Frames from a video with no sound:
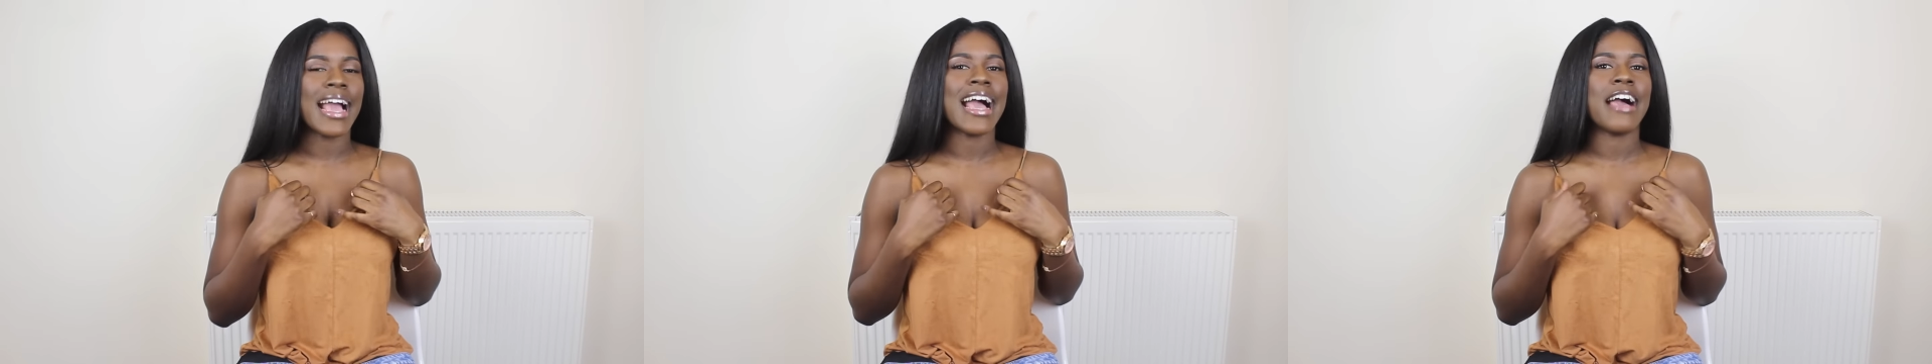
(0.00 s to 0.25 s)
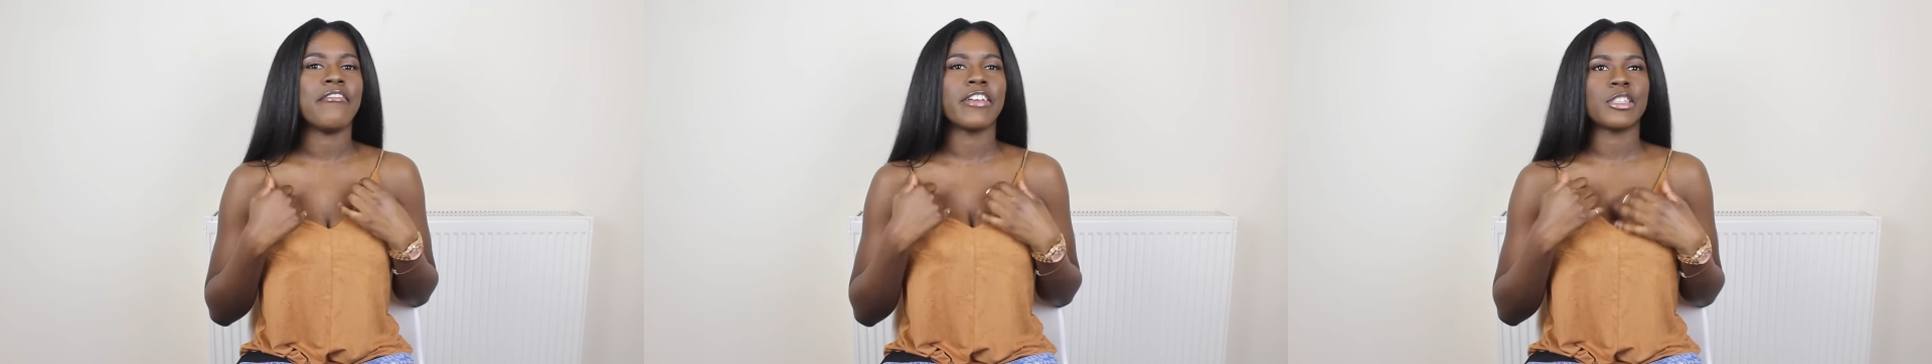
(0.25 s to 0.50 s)

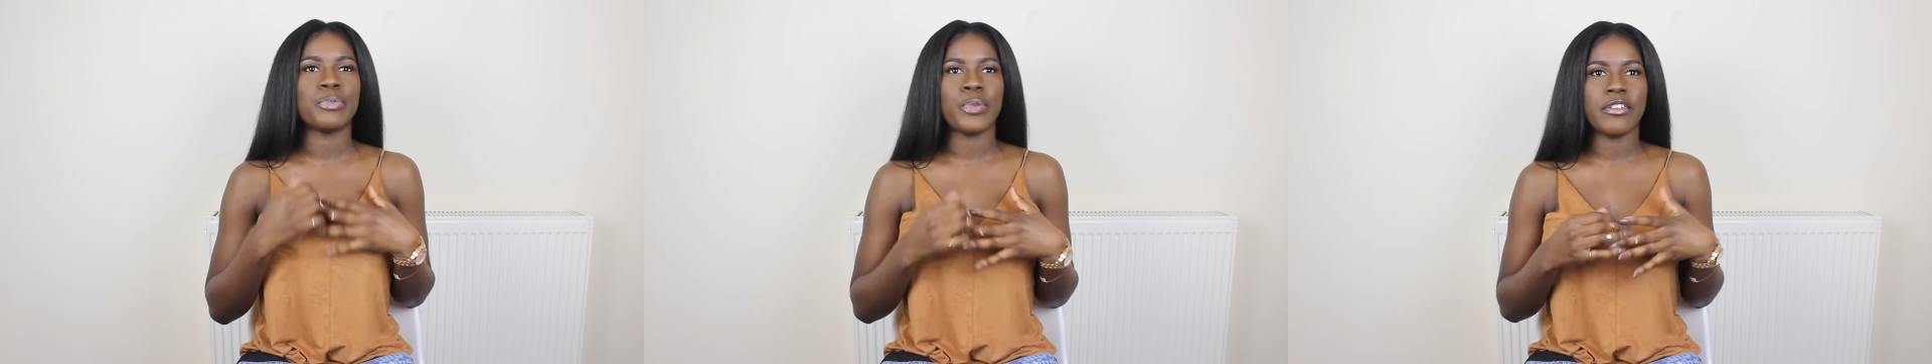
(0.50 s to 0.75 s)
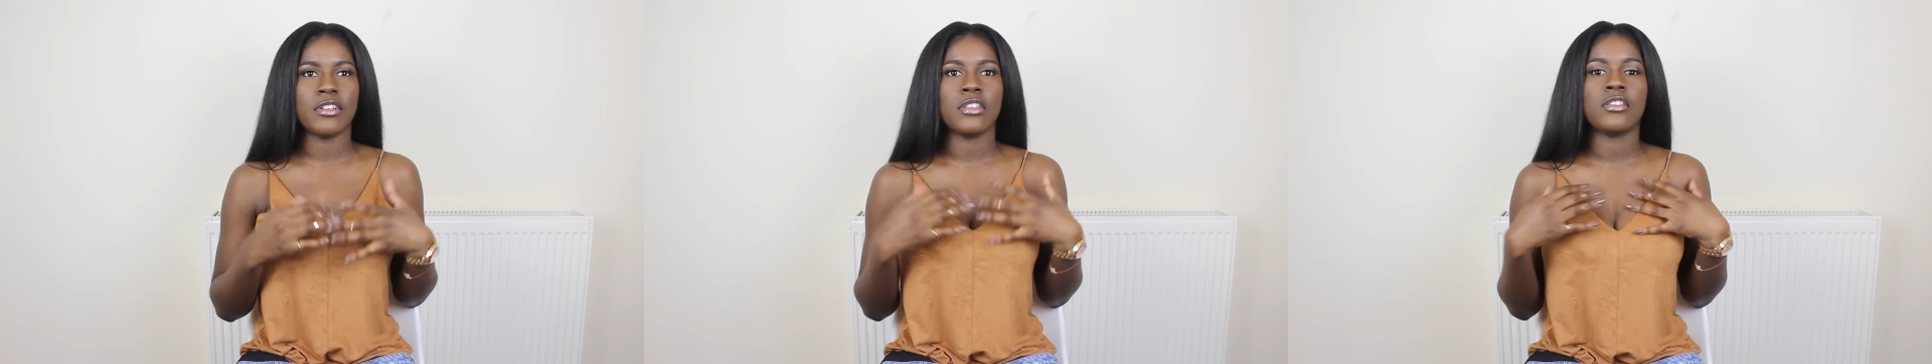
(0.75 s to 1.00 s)
have
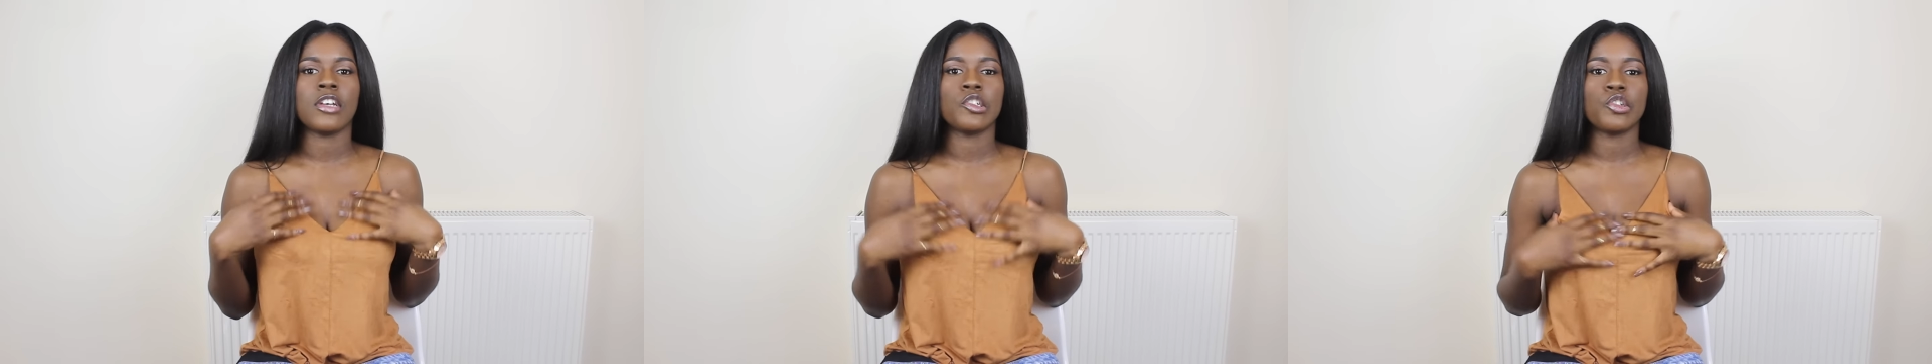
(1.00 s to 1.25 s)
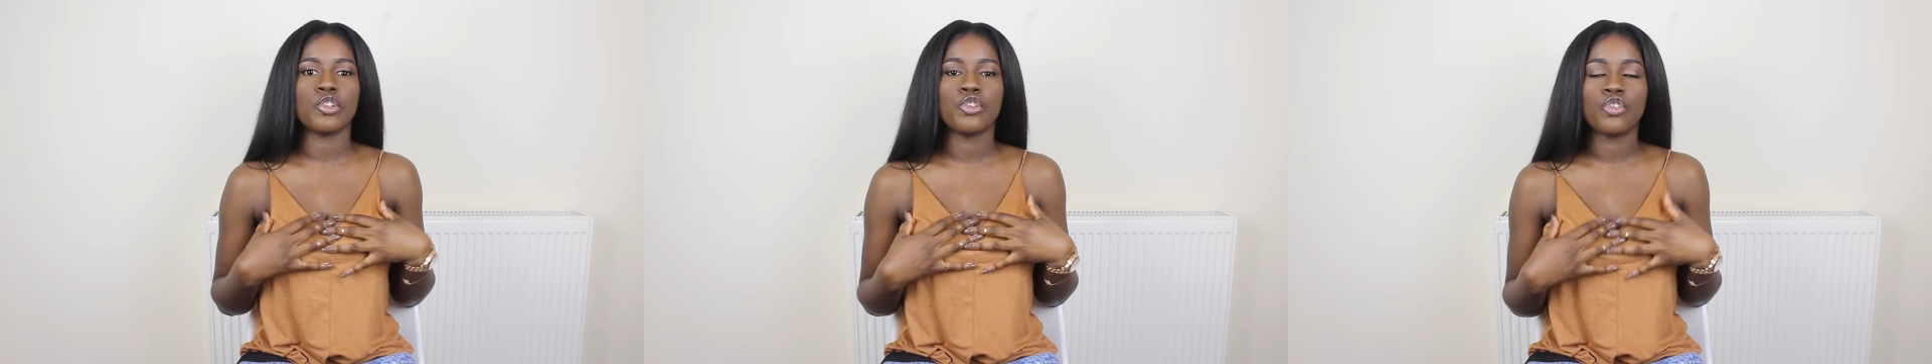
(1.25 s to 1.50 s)
experienced
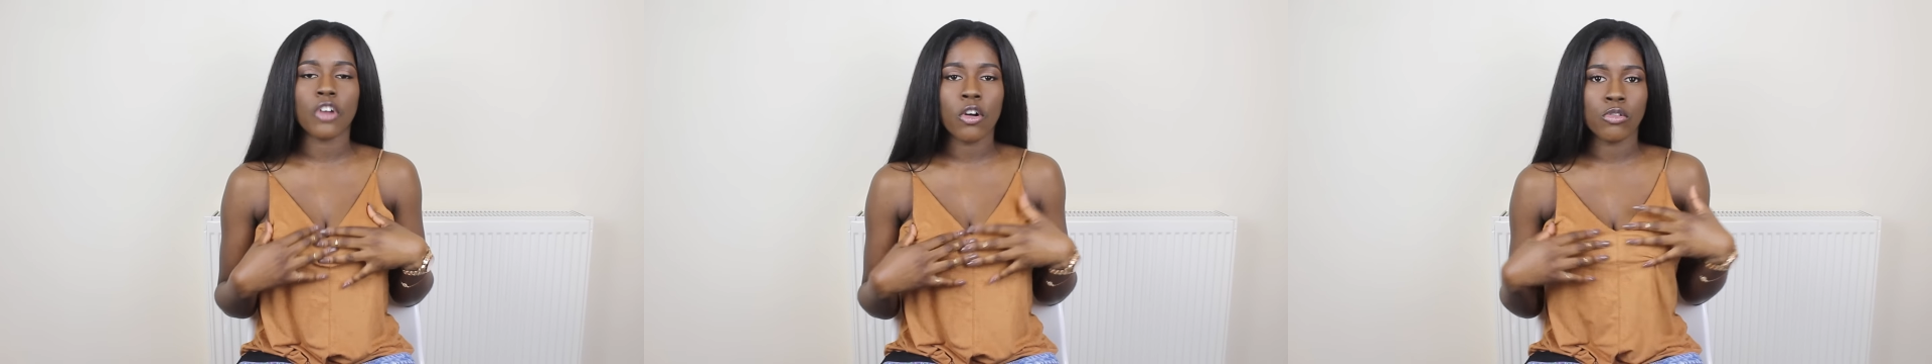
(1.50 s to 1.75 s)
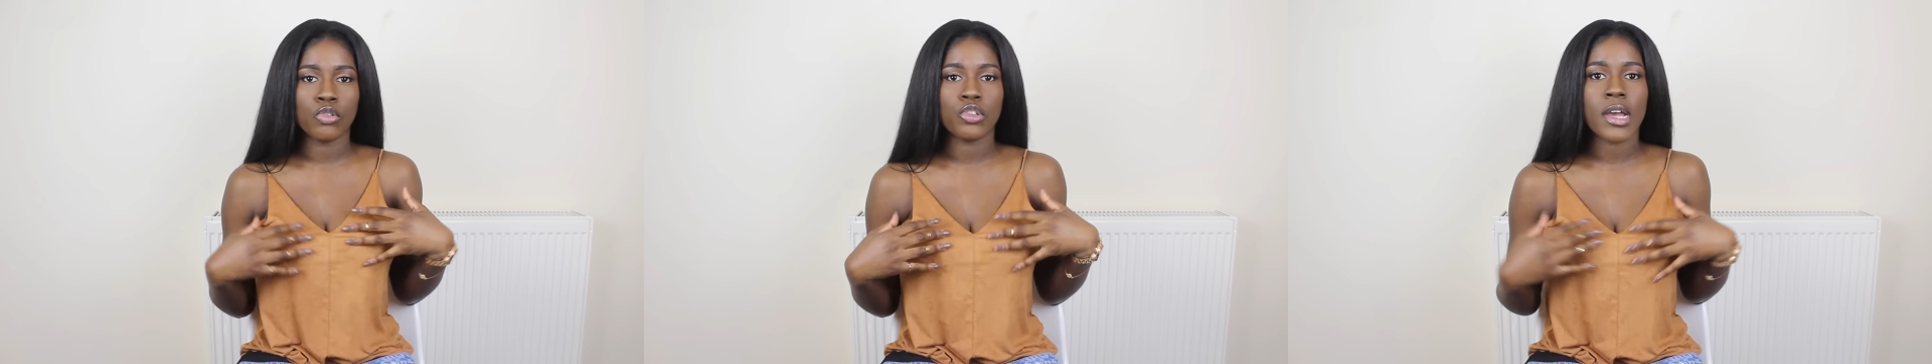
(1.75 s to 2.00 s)
such a
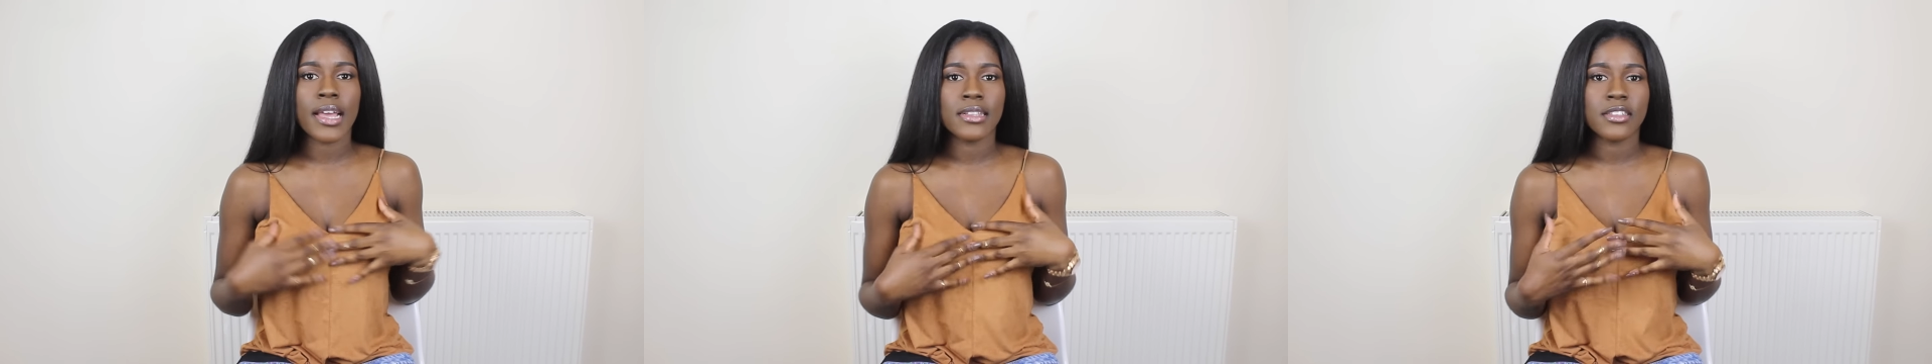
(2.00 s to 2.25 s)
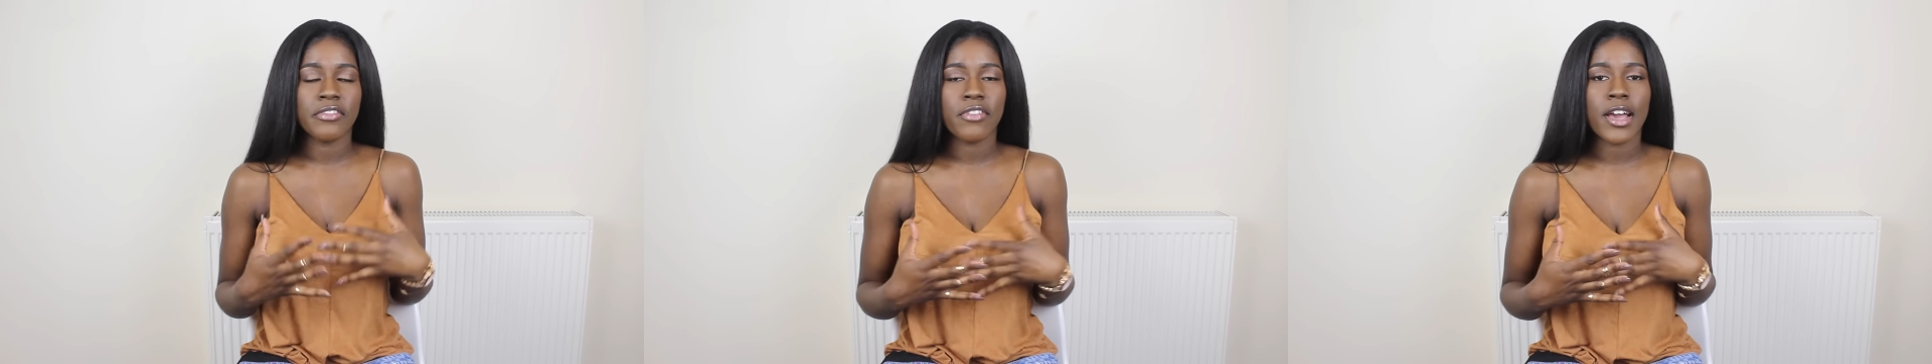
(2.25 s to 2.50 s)
struggle trying
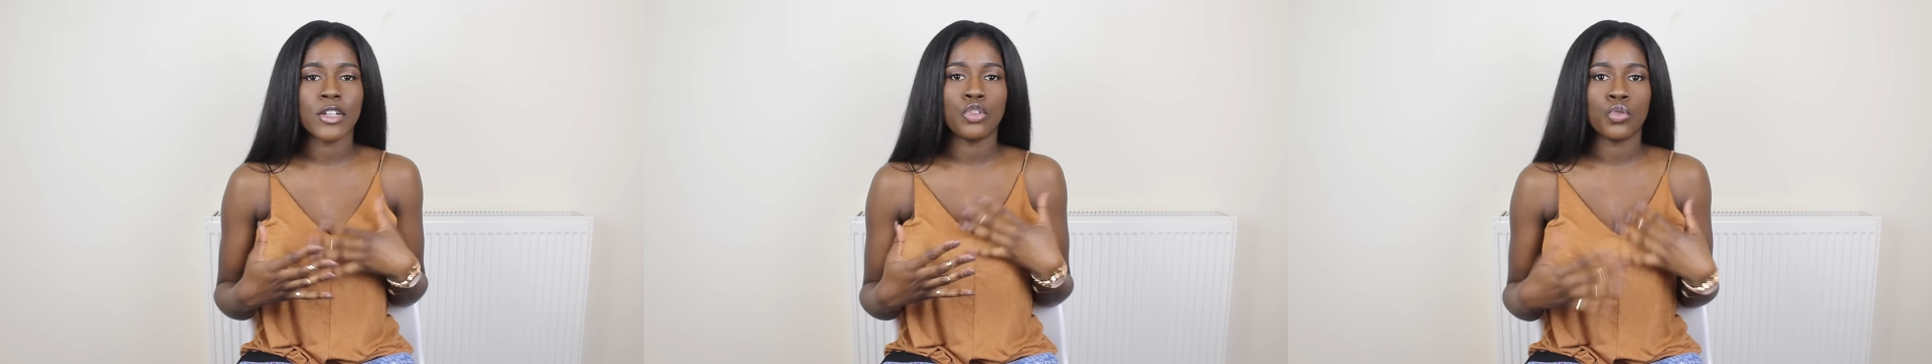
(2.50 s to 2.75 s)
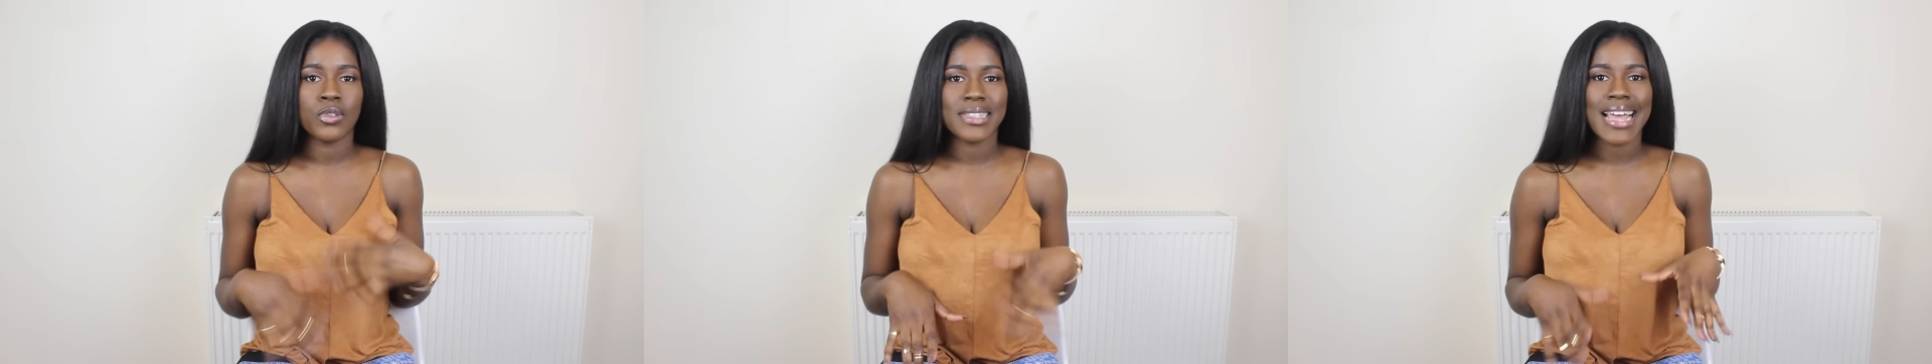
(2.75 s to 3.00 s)
to find
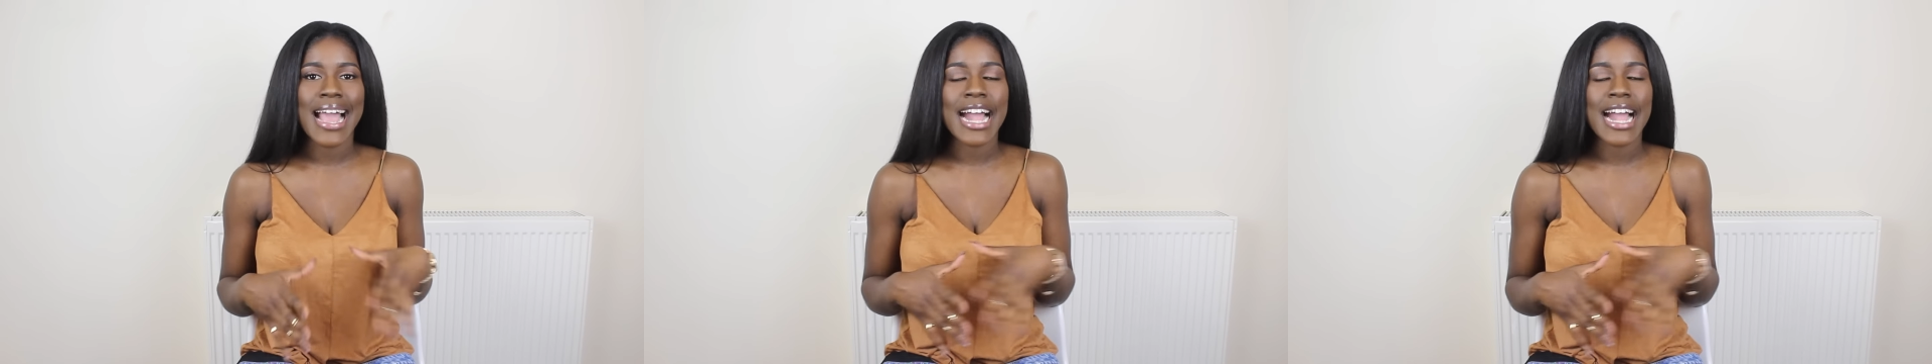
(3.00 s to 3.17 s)
shorts that